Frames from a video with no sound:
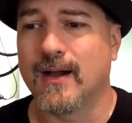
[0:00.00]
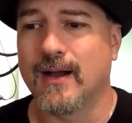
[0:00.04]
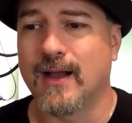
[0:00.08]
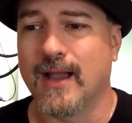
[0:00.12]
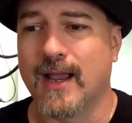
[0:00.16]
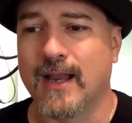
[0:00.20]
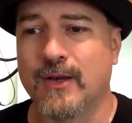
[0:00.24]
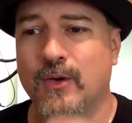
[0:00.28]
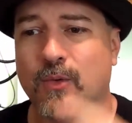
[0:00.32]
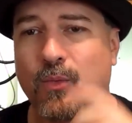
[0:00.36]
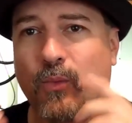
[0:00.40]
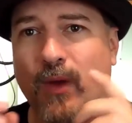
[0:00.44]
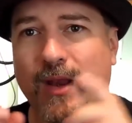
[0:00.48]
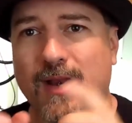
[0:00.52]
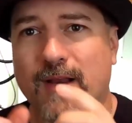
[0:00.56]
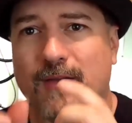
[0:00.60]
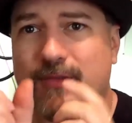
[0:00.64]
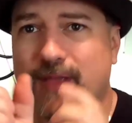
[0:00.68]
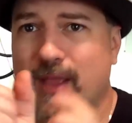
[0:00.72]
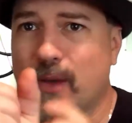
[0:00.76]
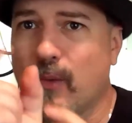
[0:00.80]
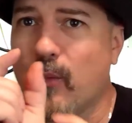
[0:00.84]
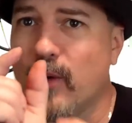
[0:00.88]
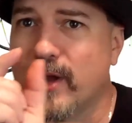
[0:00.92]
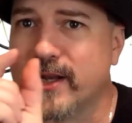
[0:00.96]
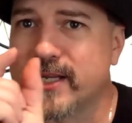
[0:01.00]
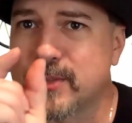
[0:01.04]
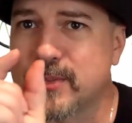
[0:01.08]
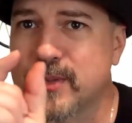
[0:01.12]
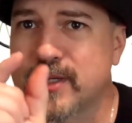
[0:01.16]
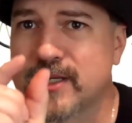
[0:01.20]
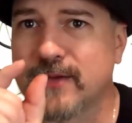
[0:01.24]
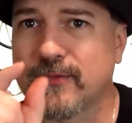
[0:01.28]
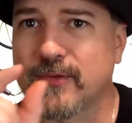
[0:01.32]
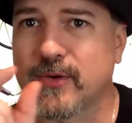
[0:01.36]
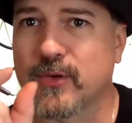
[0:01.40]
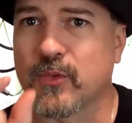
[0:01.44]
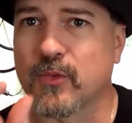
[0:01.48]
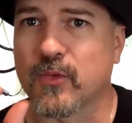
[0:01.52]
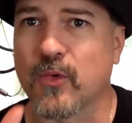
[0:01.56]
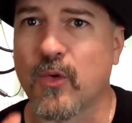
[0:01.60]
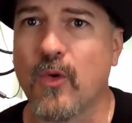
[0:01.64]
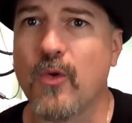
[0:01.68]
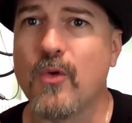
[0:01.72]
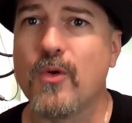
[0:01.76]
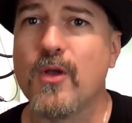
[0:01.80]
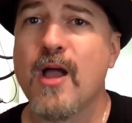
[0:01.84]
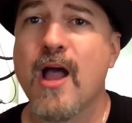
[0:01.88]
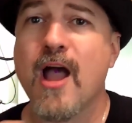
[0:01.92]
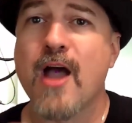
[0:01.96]
and you're waiting for that one specific
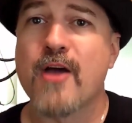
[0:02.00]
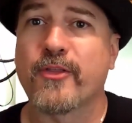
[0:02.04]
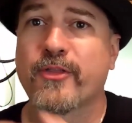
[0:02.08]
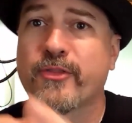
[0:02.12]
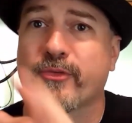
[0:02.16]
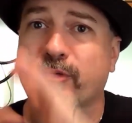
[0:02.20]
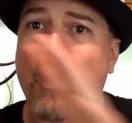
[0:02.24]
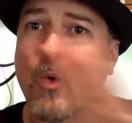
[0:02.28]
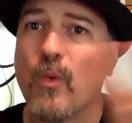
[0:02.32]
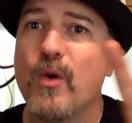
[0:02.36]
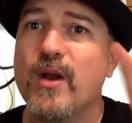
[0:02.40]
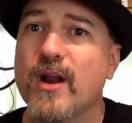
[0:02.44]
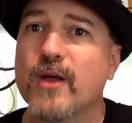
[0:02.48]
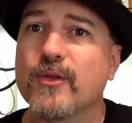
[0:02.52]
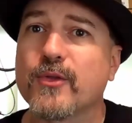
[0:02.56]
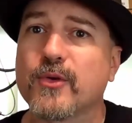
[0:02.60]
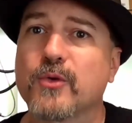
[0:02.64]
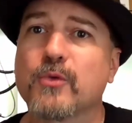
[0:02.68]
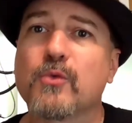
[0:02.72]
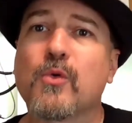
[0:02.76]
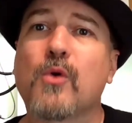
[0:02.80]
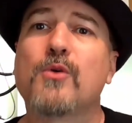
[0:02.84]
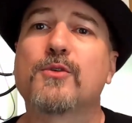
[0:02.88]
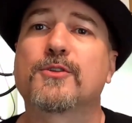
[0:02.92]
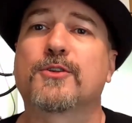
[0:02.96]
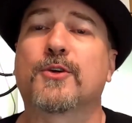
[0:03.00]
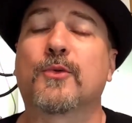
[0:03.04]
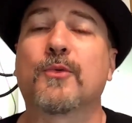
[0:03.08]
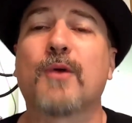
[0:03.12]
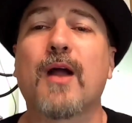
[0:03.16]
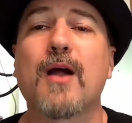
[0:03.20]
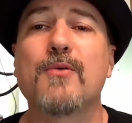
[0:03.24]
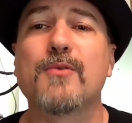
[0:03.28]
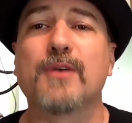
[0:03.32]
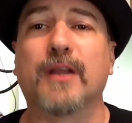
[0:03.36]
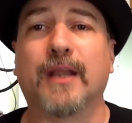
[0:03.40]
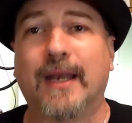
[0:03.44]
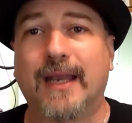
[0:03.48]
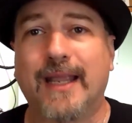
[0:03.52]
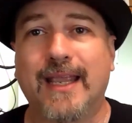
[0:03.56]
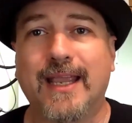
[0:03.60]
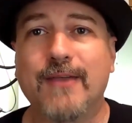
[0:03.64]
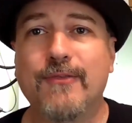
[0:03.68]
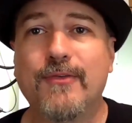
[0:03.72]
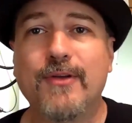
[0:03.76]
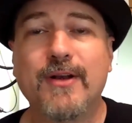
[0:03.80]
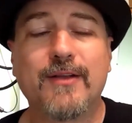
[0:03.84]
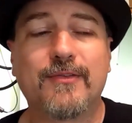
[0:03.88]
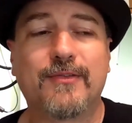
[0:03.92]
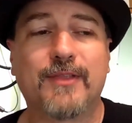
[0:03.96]
roll, throw in other rolls around it,
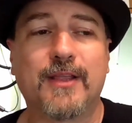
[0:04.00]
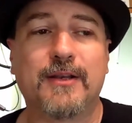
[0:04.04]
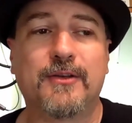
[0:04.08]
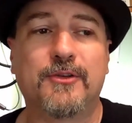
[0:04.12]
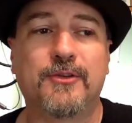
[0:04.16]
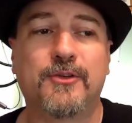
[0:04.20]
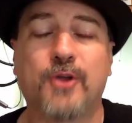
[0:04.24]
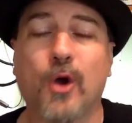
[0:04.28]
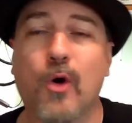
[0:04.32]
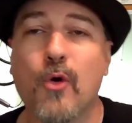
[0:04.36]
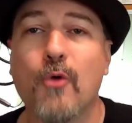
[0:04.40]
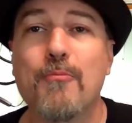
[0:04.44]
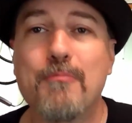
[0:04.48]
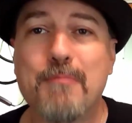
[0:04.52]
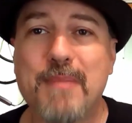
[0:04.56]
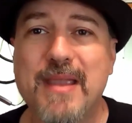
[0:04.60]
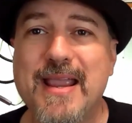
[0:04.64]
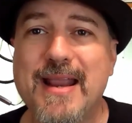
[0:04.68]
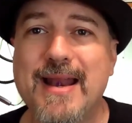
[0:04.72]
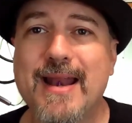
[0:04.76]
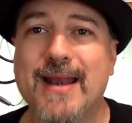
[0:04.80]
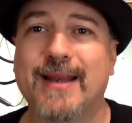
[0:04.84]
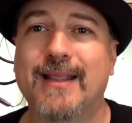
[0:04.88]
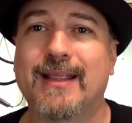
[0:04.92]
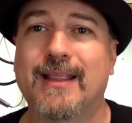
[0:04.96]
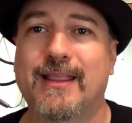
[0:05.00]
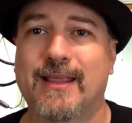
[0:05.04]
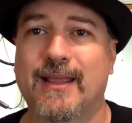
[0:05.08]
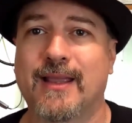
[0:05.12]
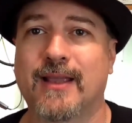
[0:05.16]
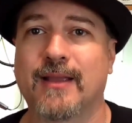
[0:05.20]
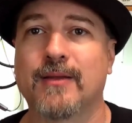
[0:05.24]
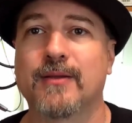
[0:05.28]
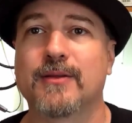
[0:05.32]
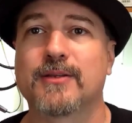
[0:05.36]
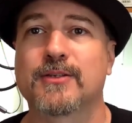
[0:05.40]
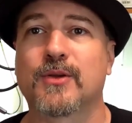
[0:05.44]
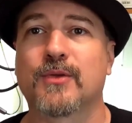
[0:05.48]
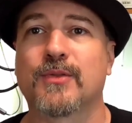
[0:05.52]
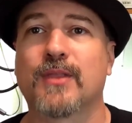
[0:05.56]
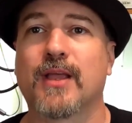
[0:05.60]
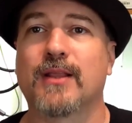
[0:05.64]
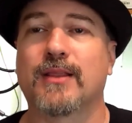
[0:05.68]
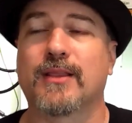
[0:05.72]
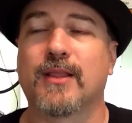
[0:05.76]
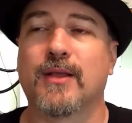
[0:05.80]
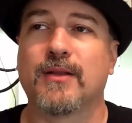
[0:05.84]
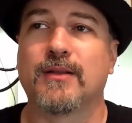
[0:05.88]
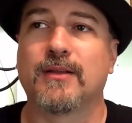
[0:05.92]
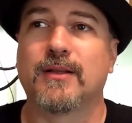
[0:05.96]
even if they don't mean anything, so
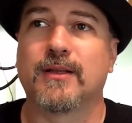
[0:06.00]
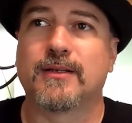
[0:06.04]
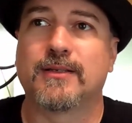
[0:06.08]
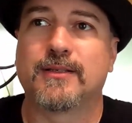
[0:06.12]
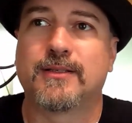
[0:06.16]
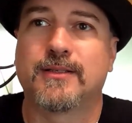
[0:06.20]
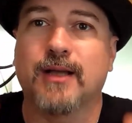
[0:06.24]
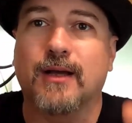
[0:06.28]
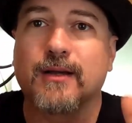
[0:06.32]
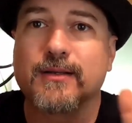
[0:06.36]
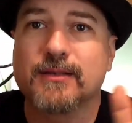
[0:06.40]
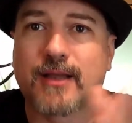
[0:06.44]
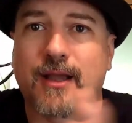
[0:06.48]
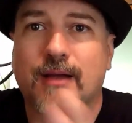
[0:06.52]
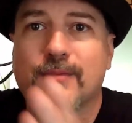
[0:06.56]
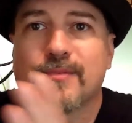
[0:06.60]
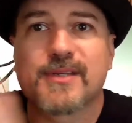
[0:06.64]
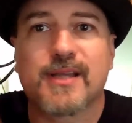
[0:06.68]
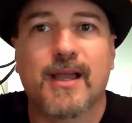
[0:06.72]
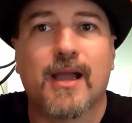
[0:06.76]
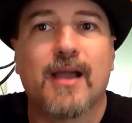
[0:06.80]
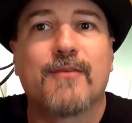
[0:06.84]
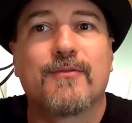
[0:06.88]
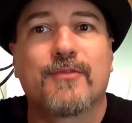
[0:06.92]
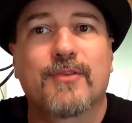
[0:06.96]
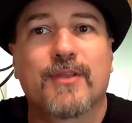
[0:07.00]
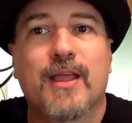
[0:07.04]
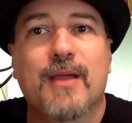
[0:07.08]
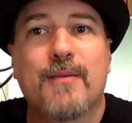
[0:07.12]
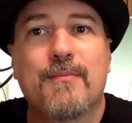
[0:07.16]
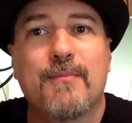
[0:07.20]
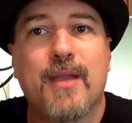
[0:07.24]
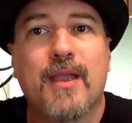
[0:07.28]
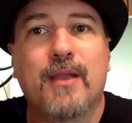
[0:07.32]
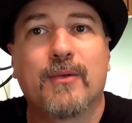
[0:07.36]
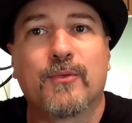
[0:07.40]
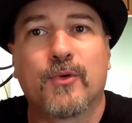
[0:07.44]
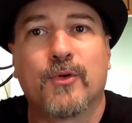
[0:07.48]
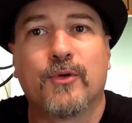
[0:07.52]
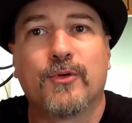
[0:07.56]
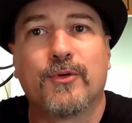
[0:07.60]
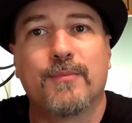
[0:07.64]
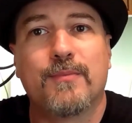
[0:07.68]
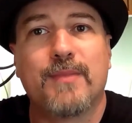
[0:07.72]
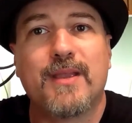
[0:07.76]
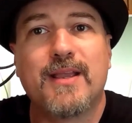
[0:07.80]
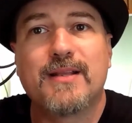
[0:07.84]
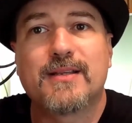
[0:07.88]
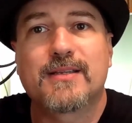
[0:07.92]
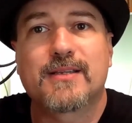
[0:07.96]
that then it does come time for that mate roll to
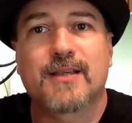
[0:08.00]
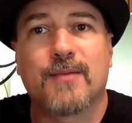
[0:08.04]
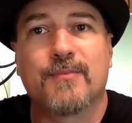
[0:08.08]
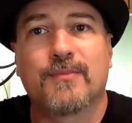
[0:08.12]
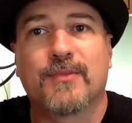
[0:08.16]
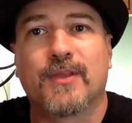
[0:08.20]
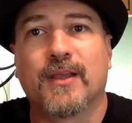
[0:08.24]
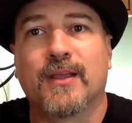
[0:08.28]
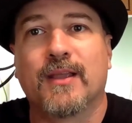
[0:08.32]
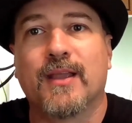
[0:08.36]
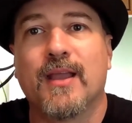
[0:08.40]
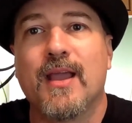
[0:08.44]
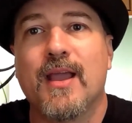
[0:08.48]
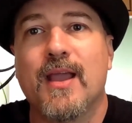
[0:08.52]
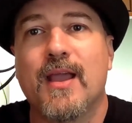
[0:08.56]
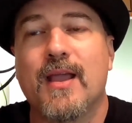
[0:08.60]
mean something.